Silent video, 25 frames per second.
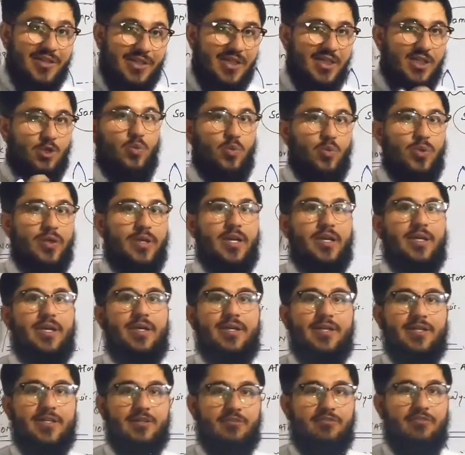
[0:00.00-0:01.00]
reading we can
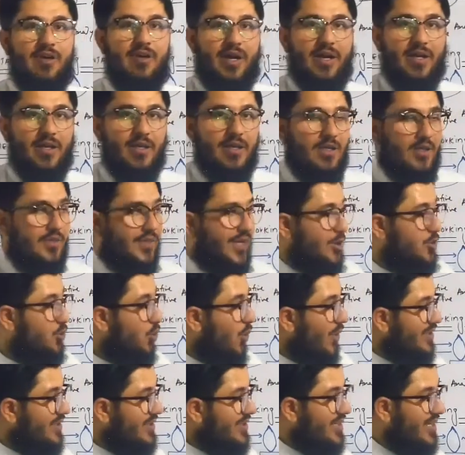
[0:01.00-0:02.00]
identify that
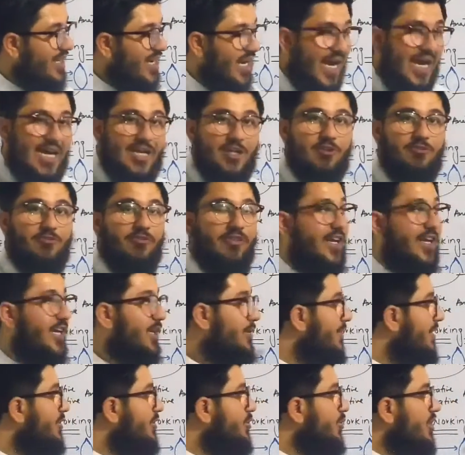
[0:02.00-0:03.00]
what kind of
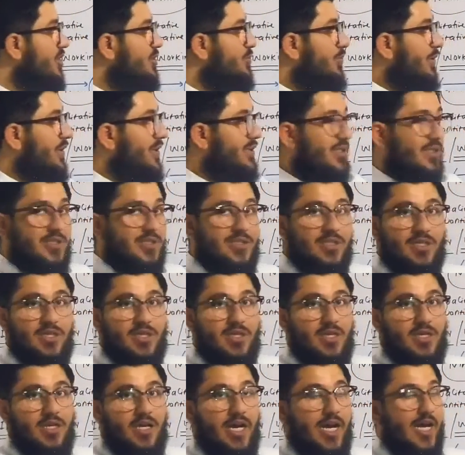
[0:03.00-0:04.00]
element was present
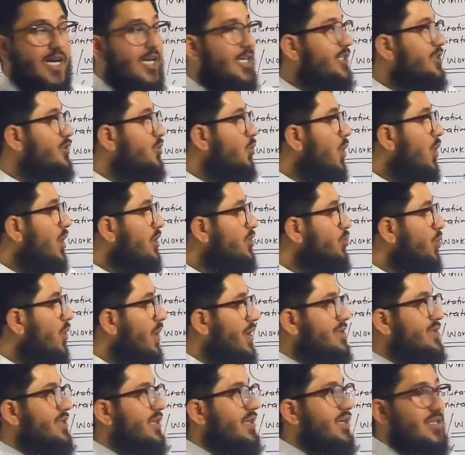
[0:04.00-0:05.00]
and what
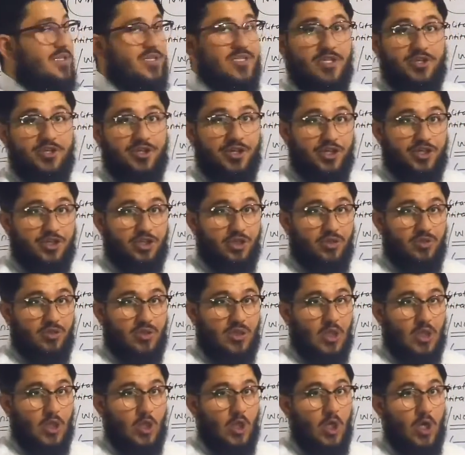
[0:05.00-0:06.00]
was the concentration
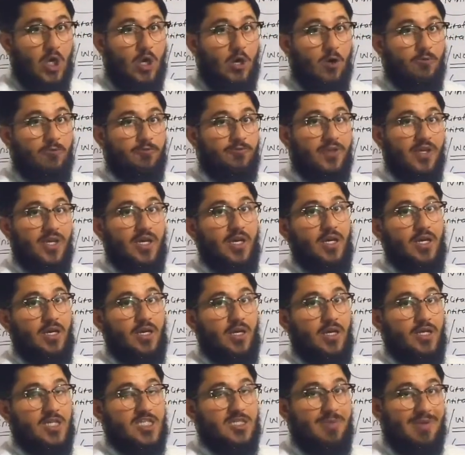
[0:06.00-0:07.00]
of
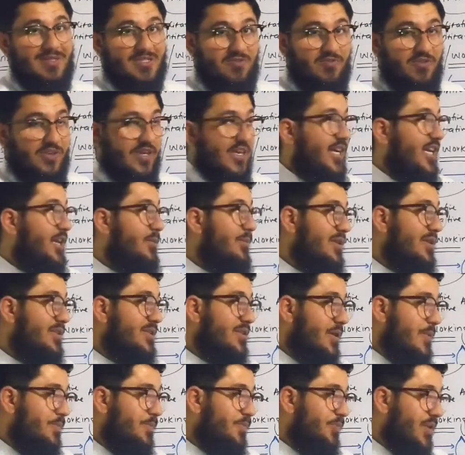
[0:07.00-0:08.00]
the specific
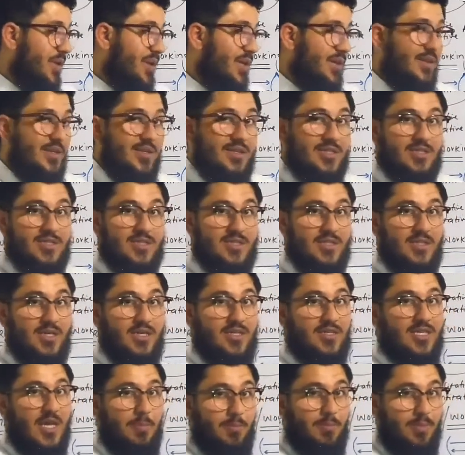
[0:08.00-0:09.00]
element in this
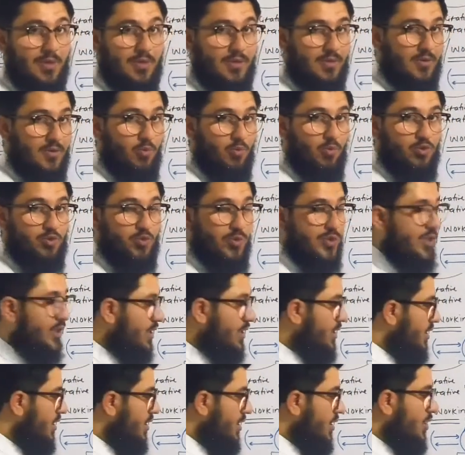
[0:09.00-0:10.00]
sample which
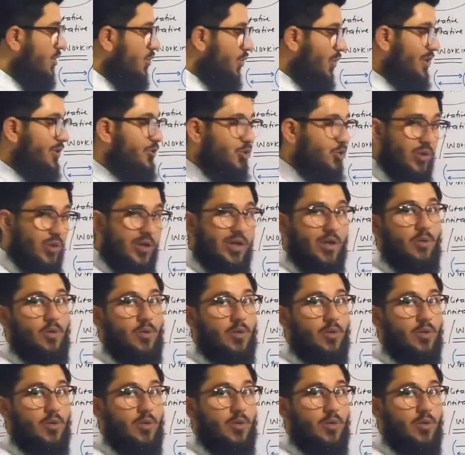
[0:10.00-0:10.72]
we went through